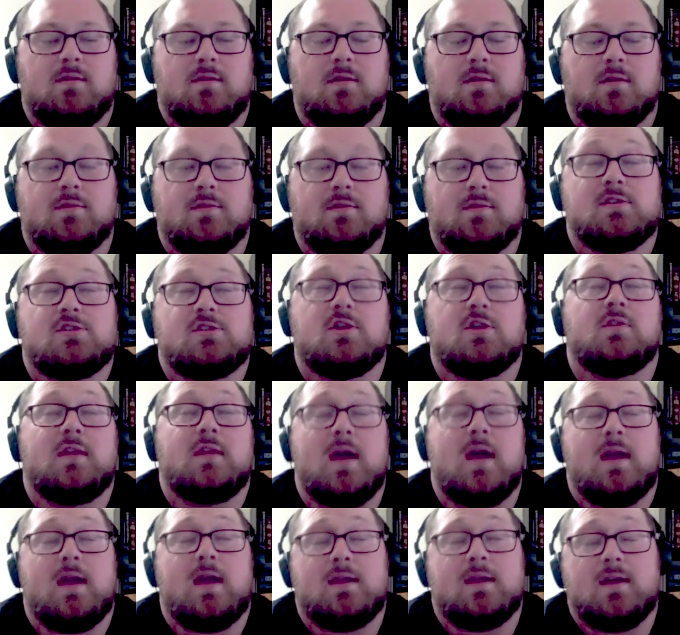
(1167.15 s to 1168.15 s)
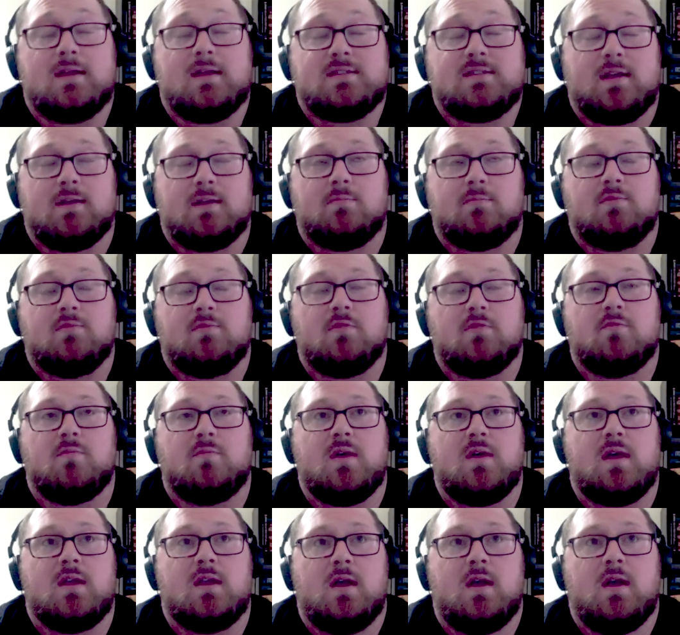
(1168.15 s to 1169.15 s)
or that showed that they had aesthetic
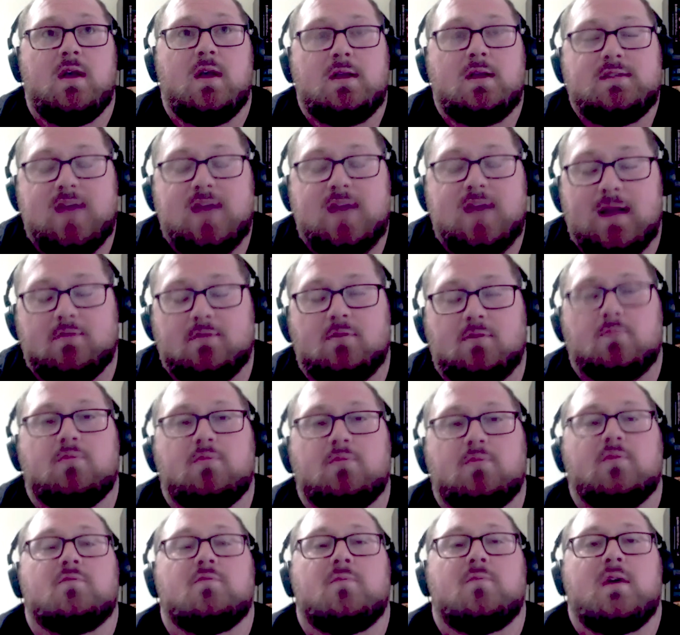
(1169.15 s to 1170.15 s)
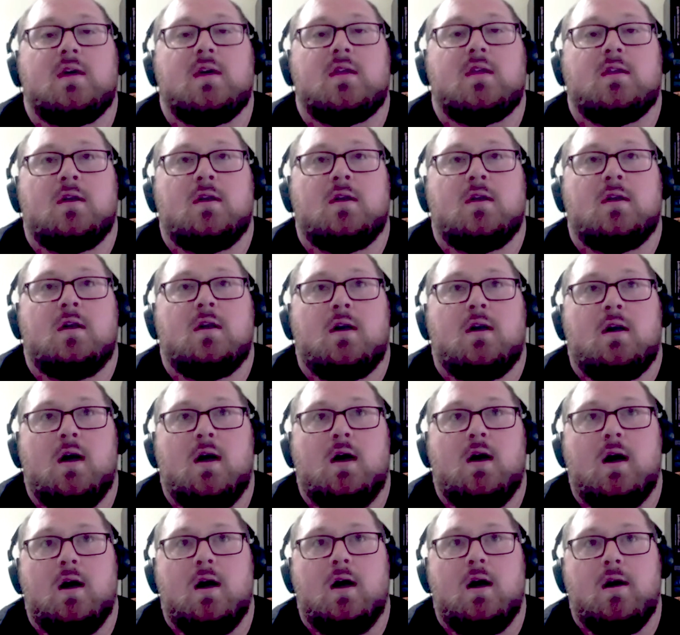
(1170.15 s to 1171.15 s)
improvement, technical improvement,
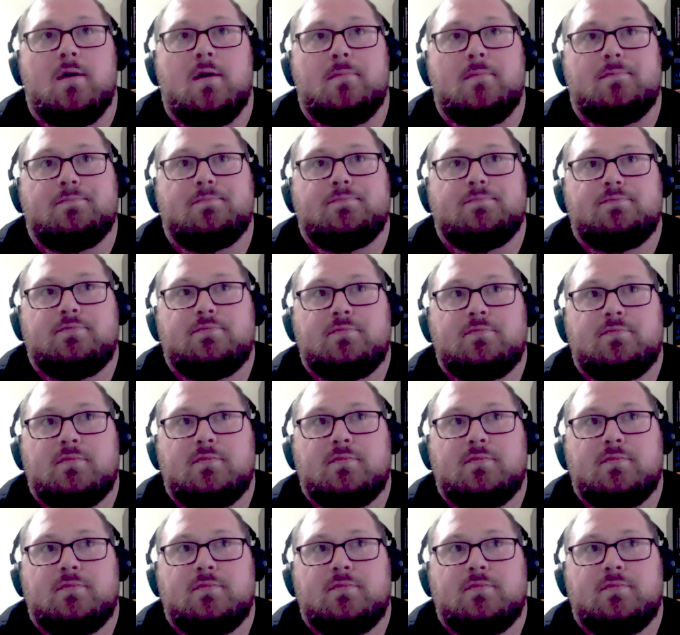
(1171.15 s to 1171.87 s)
and